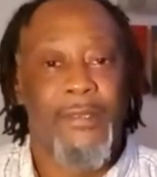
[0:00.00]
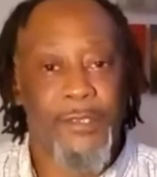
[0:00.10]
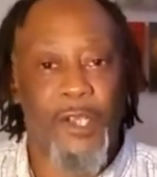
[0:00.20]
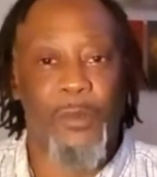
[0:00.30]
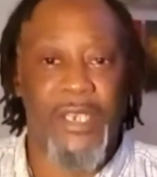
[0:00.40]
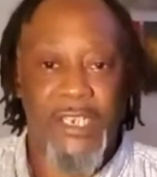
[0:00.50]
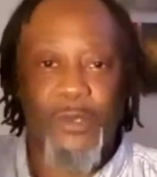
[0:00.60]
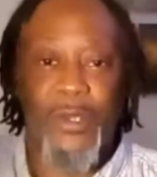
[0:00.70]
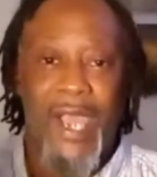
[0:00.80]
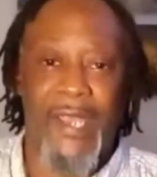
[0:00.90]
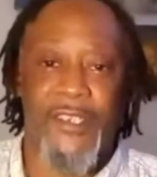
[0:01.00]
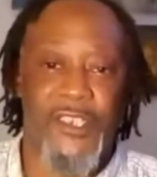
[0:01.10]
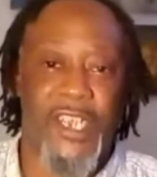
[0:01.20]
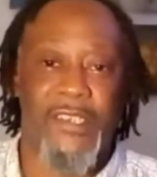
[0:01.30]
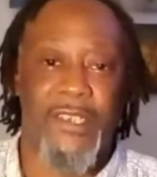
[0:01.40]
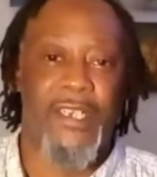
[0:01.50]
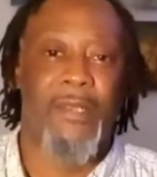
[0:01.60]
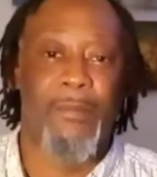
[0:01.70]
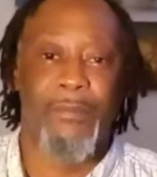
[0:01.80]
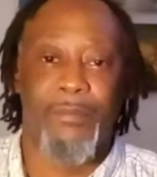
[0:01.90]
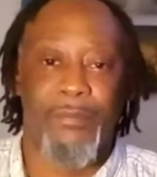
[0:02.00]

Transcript: You know, give you guys a chance to come